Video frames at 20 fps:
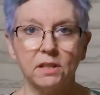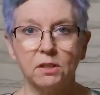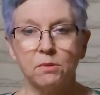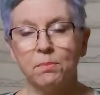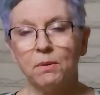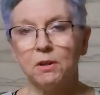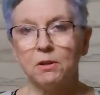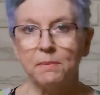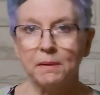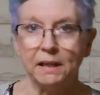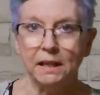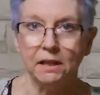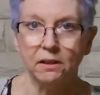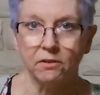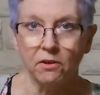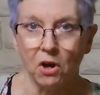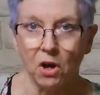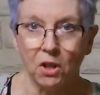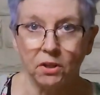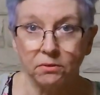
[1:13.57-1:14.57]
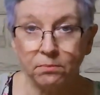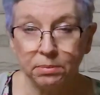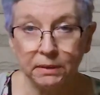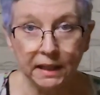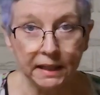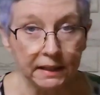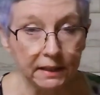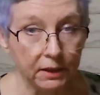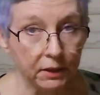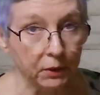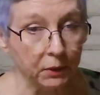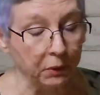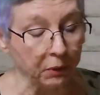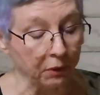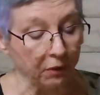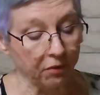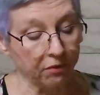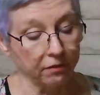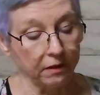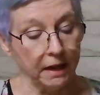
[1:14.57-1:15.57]
experiment here on planet
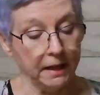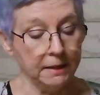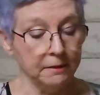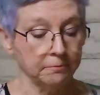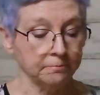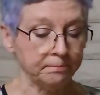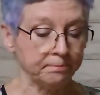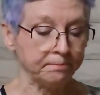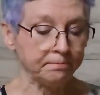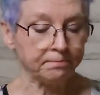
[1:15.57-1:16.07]
Earth, right?